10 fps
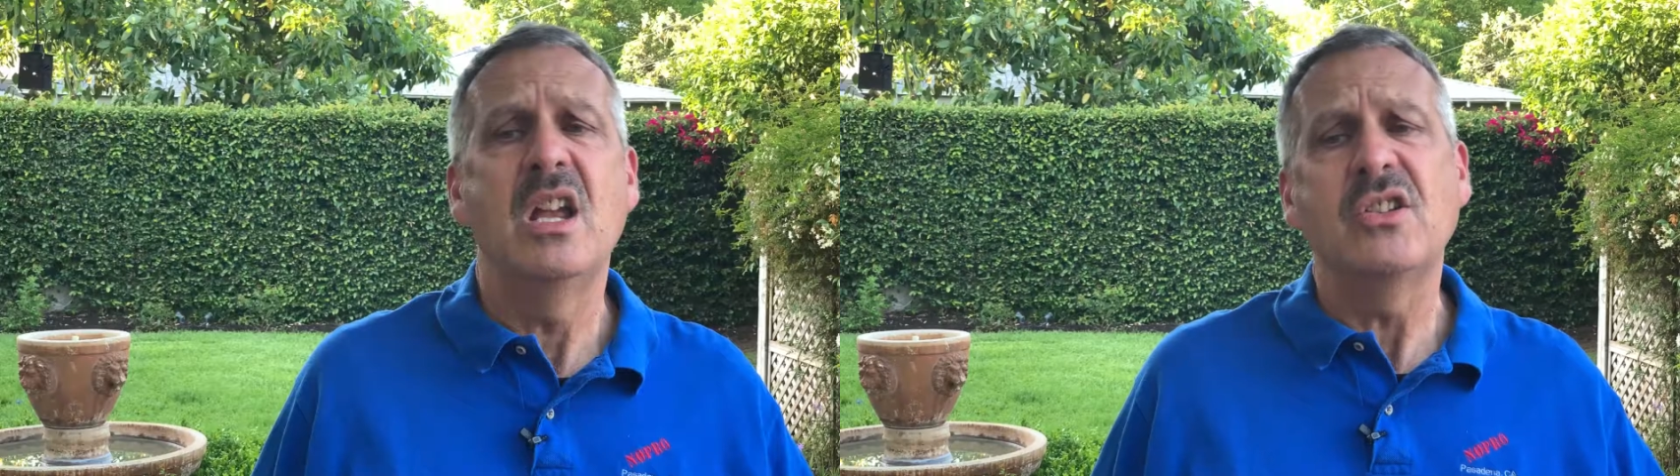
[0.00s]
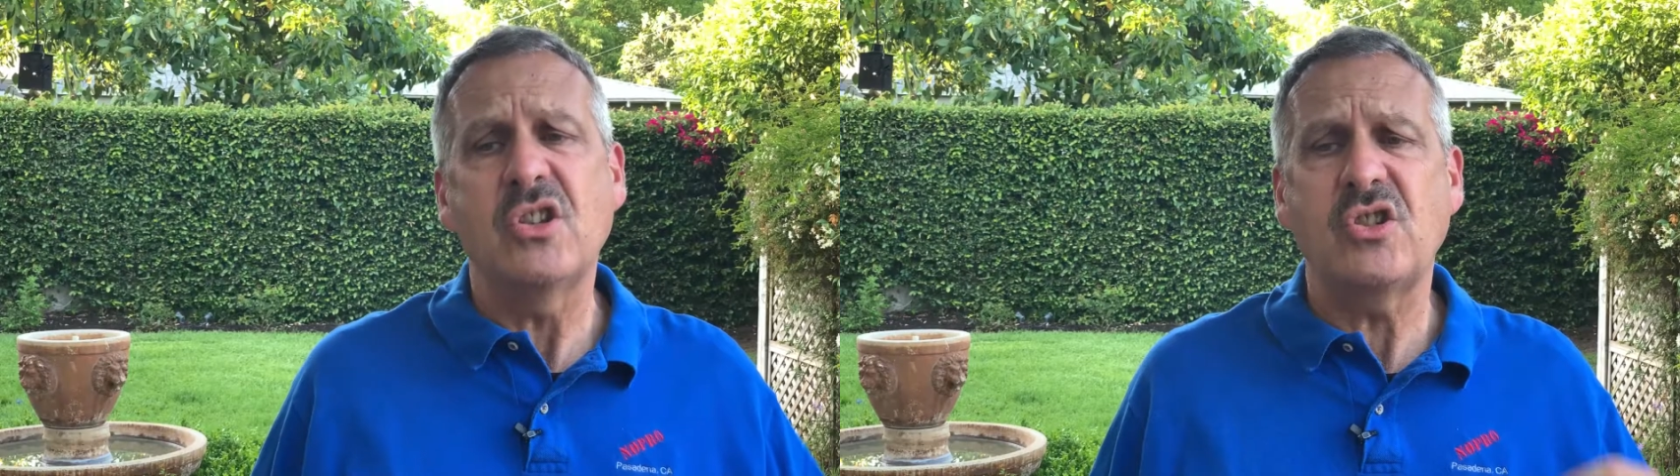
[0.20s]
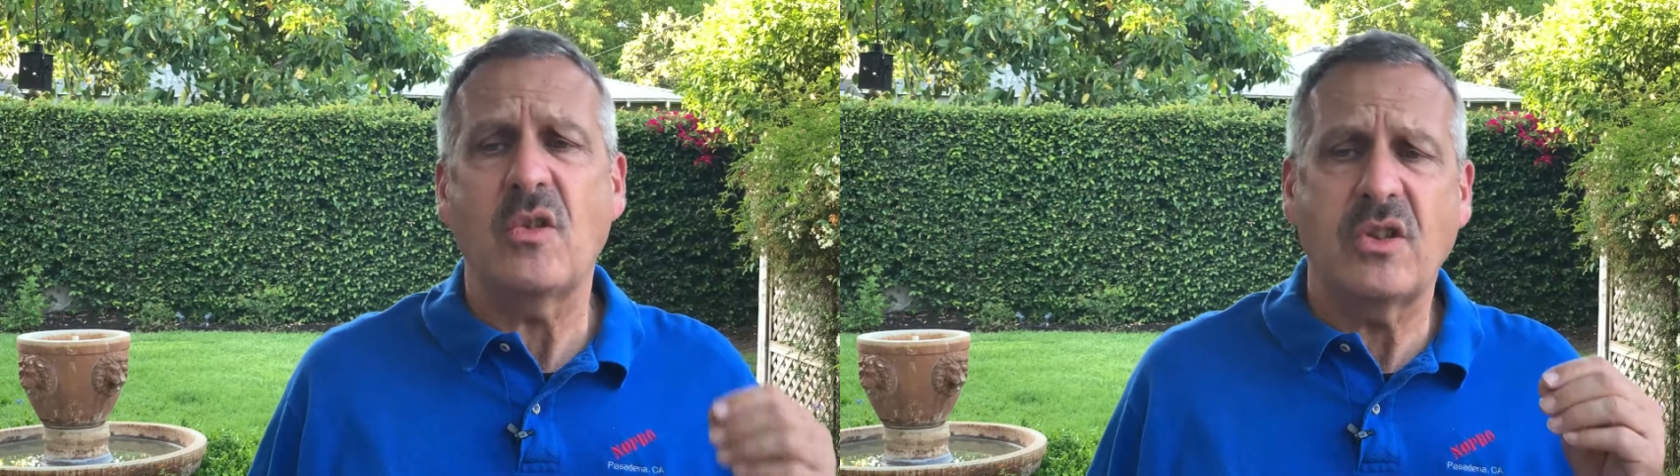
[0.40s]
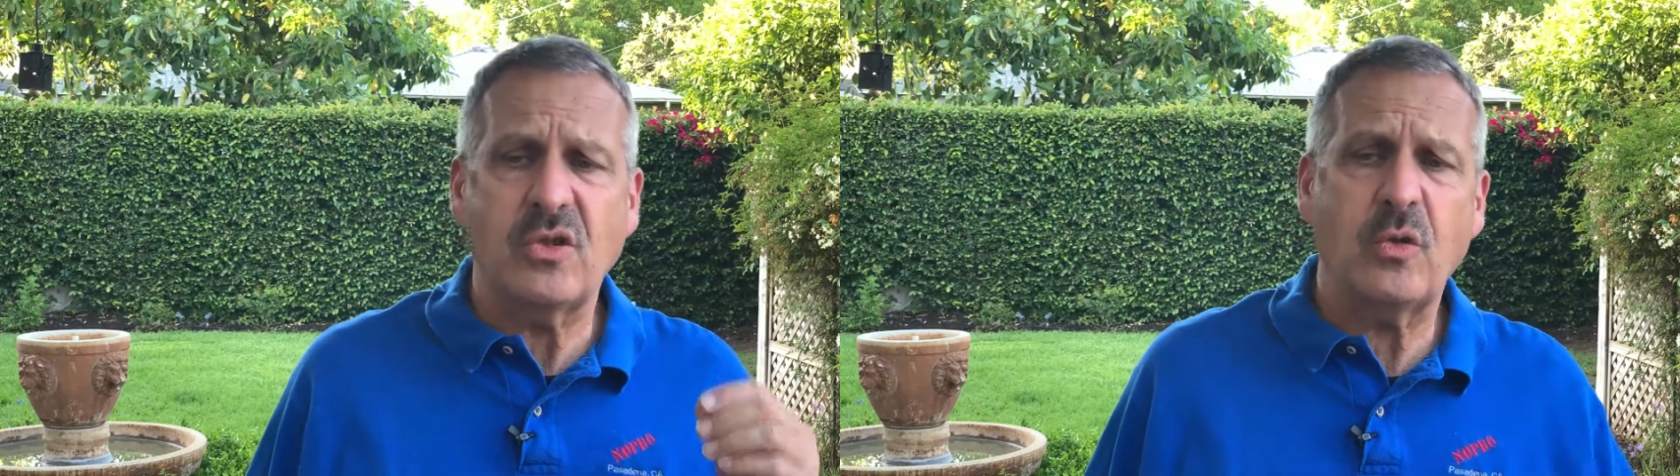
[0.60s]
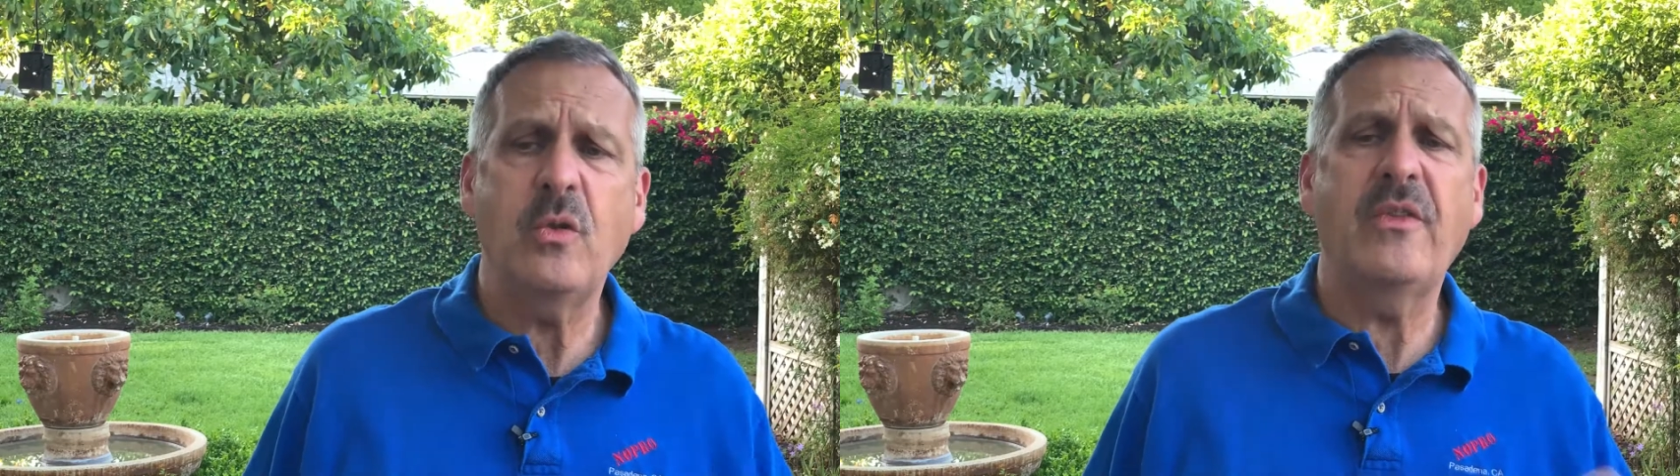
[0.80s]
to show the
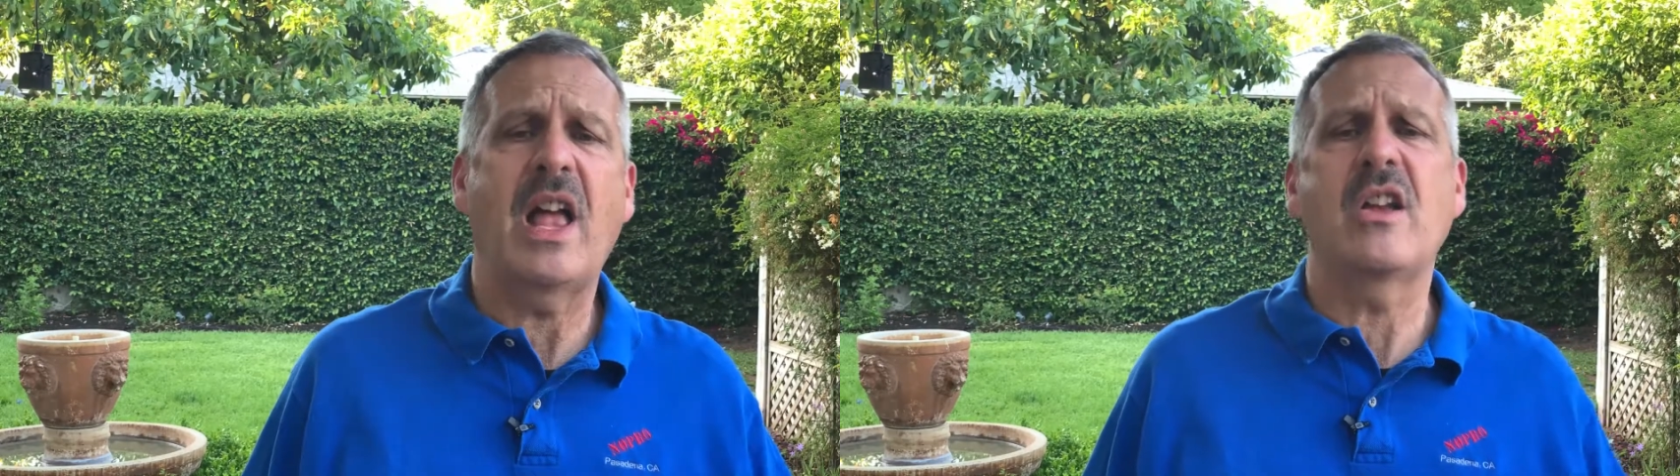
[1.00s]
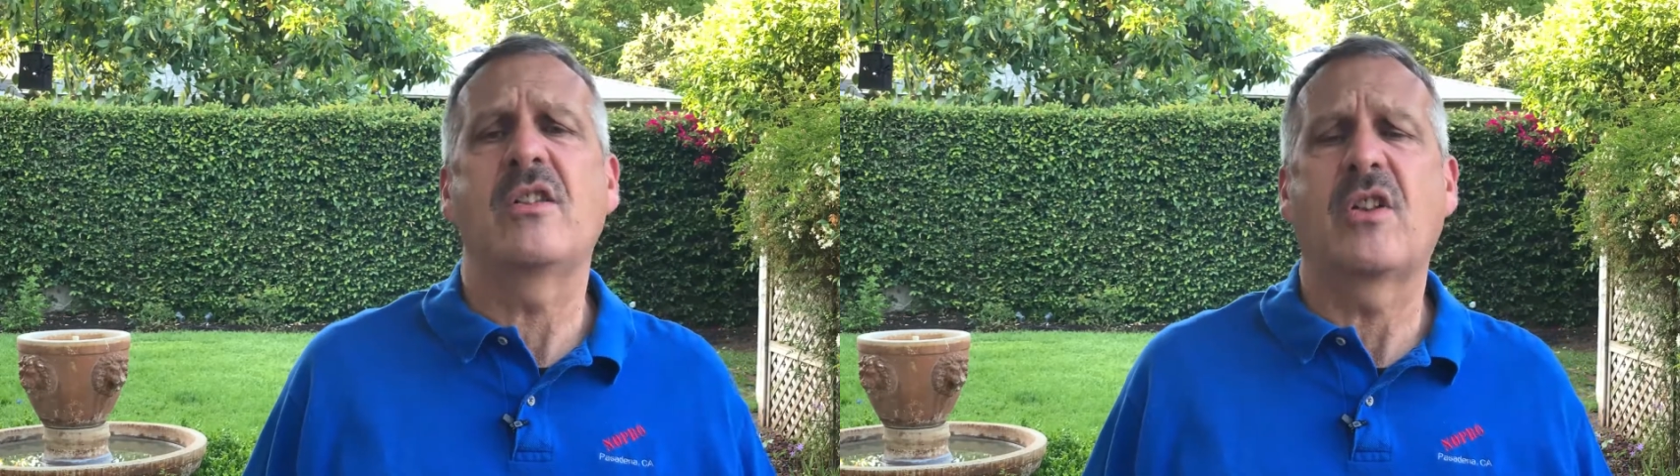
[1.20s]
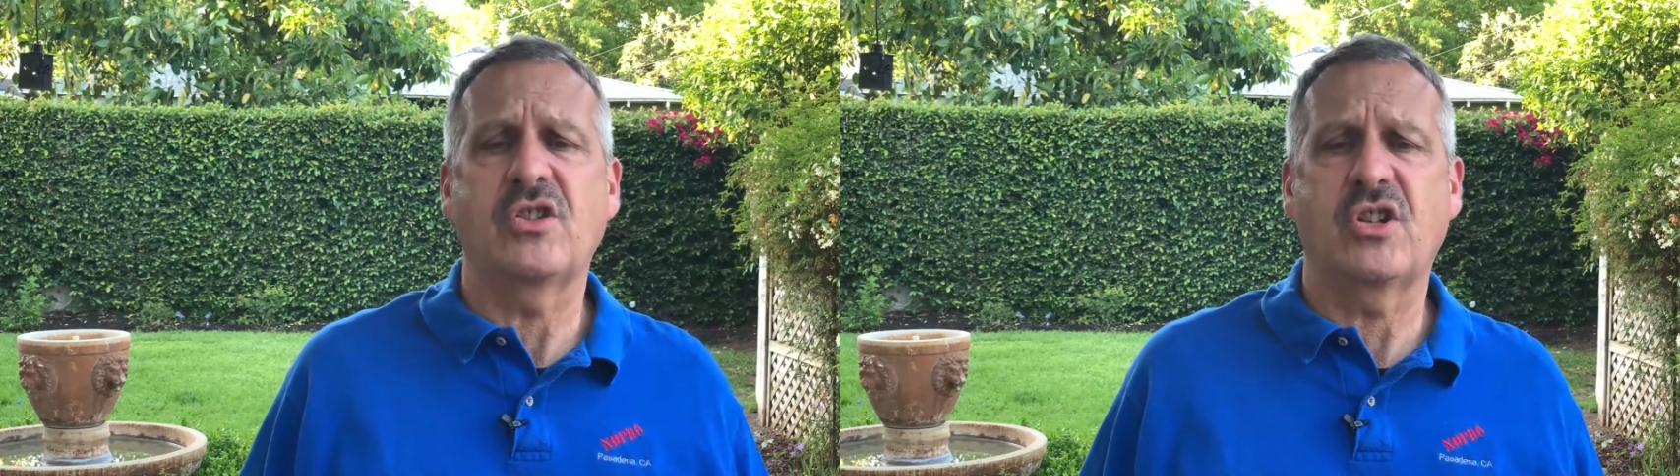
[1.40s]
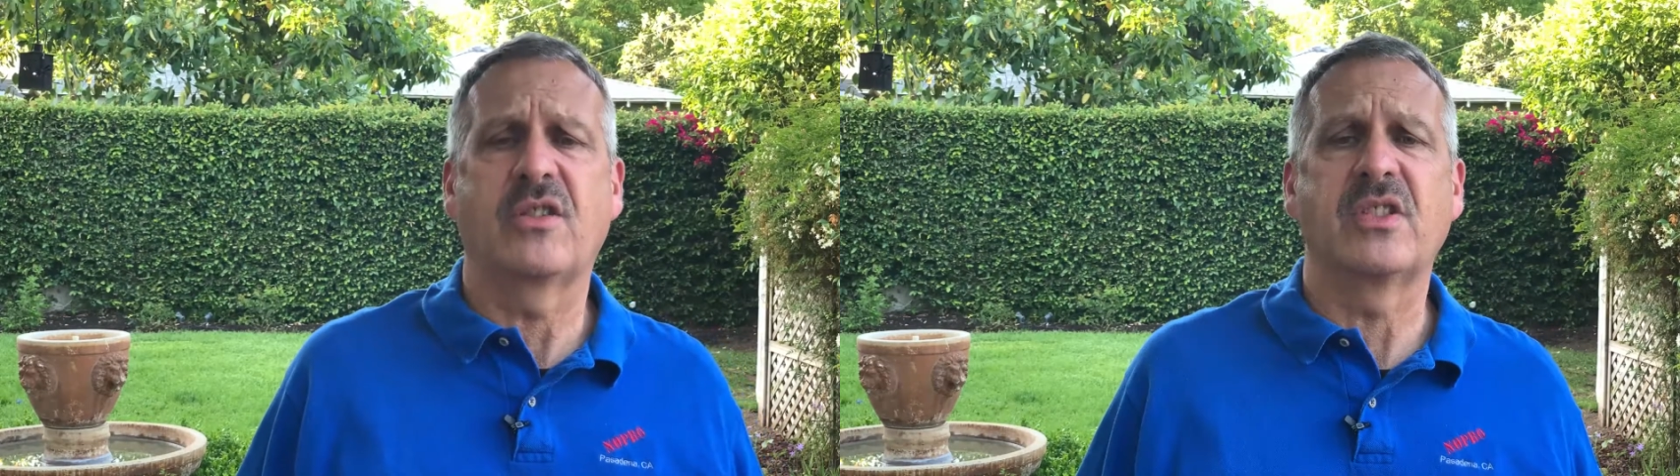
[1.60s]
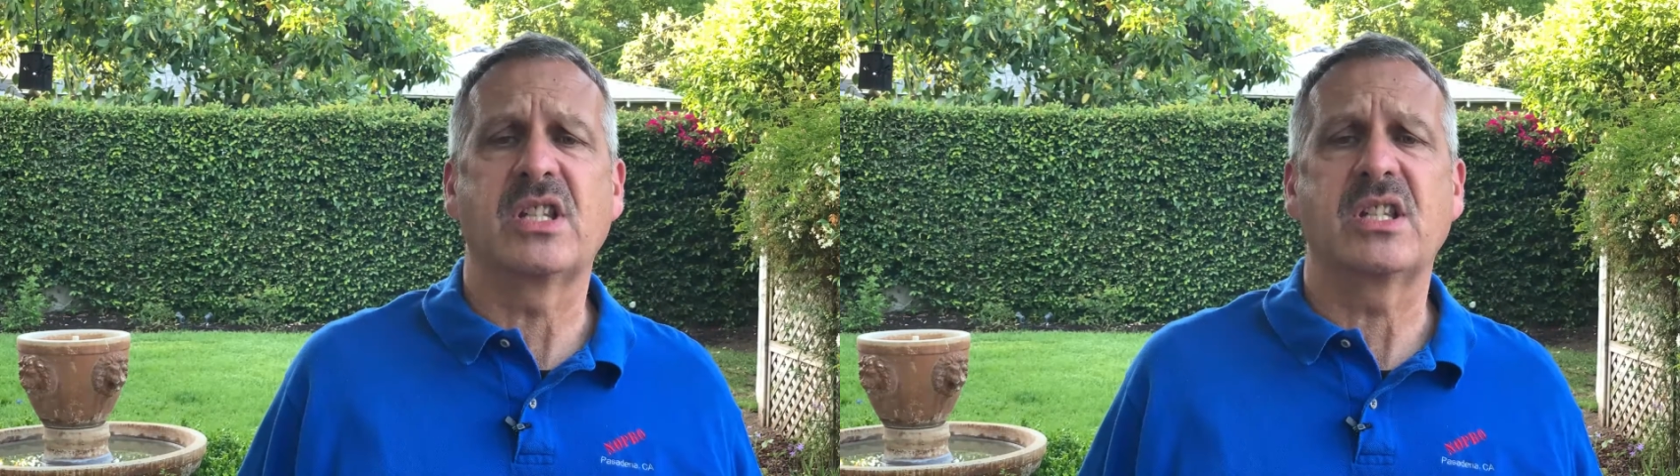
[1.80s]
true value of our
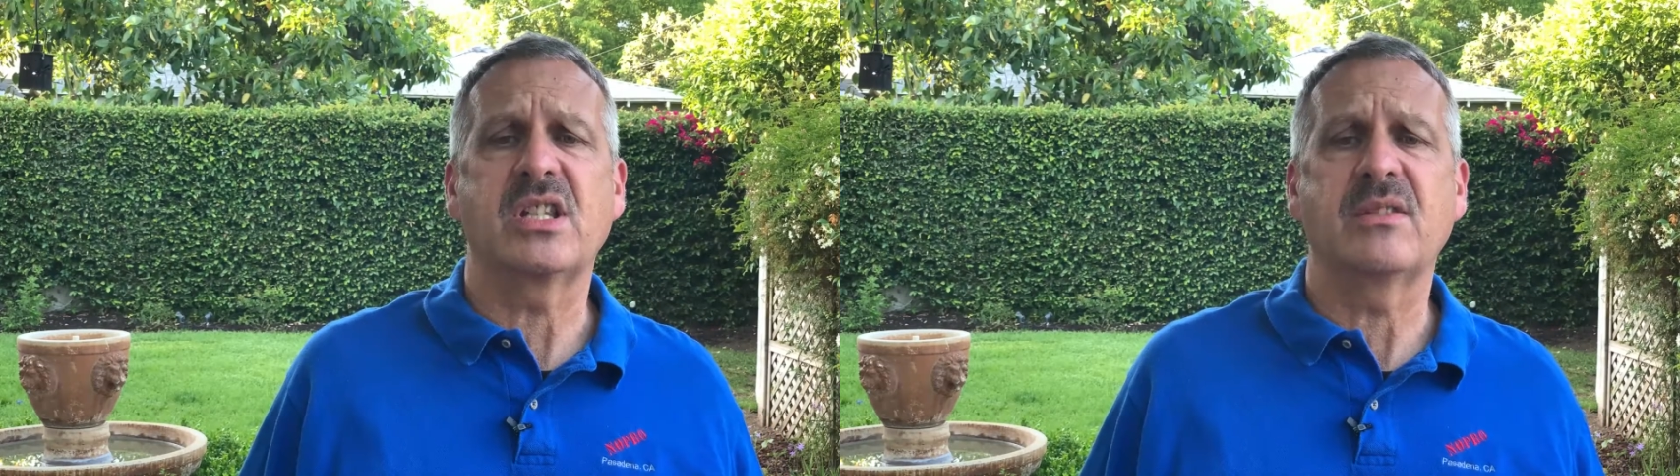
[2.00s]
services.